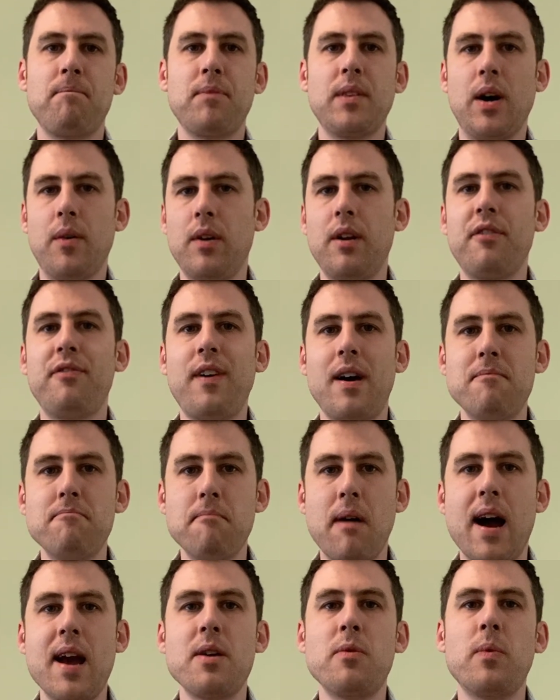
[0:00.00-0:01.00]
I want to find
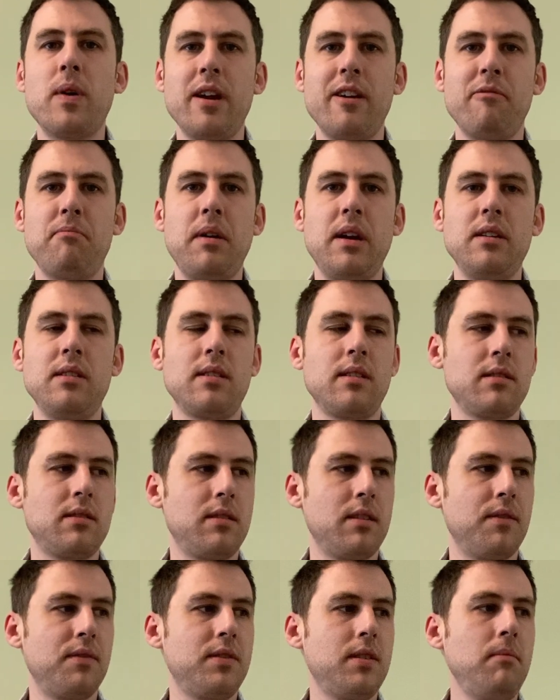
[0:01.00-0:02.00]
my way of painting
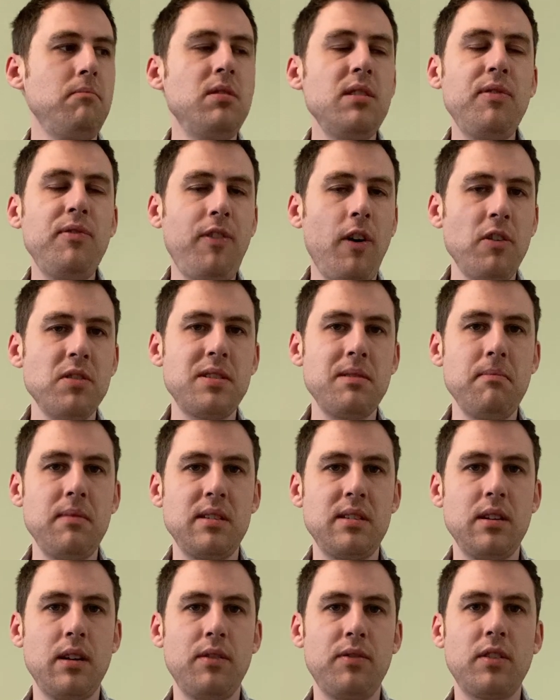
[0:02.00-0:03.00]
stuff. So I'm just forcing
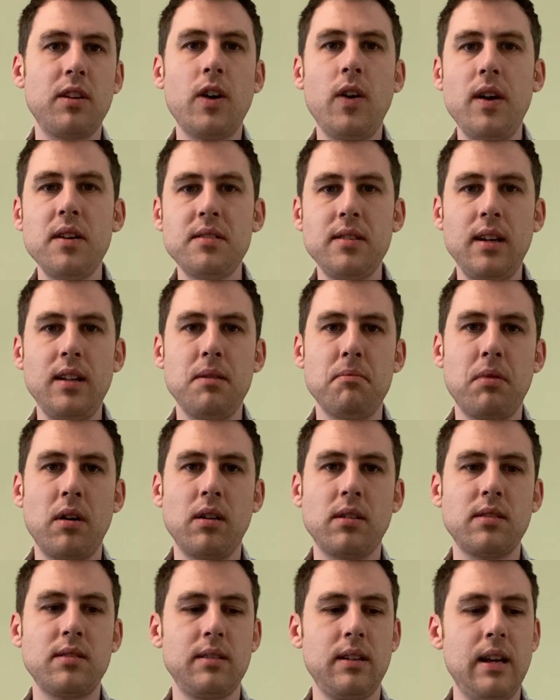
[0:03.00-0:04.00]
myself to go outside the
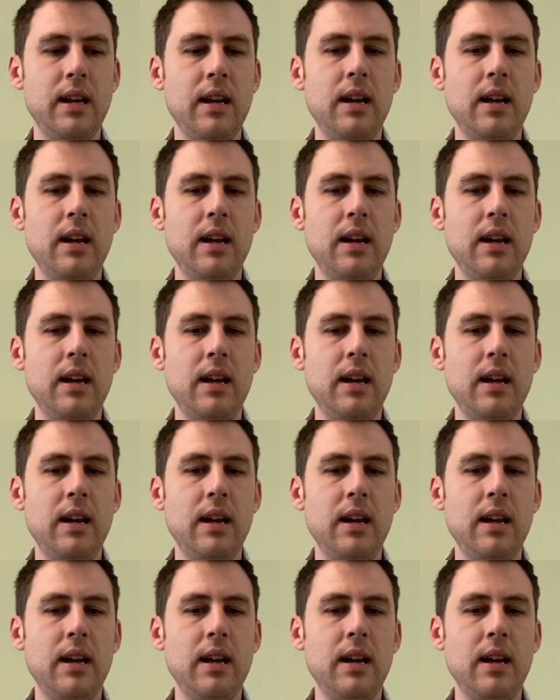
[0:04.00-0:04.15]
box.